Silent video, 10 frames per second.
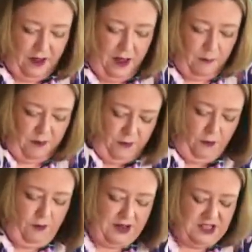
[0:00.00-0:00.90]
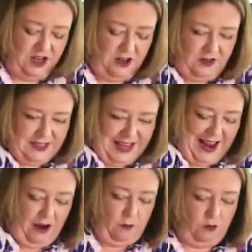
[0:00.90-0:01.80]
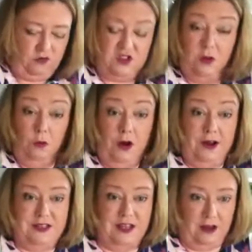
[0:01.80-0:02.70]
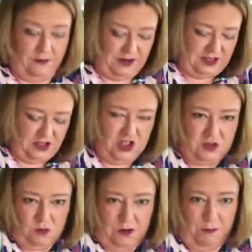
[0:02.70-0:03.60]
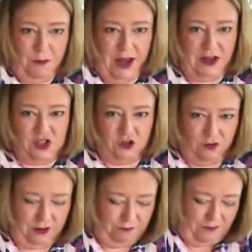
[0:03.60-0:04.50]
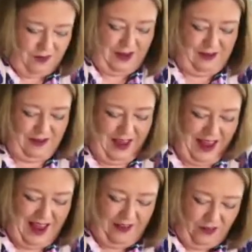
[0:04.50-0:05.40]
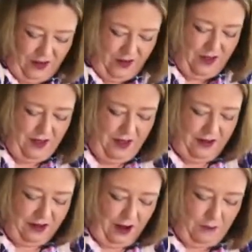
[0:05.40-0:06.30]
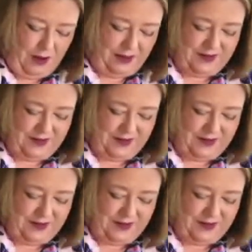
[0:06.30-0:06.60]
And before I turn this out onto the work surface, I just want to make sure it is coming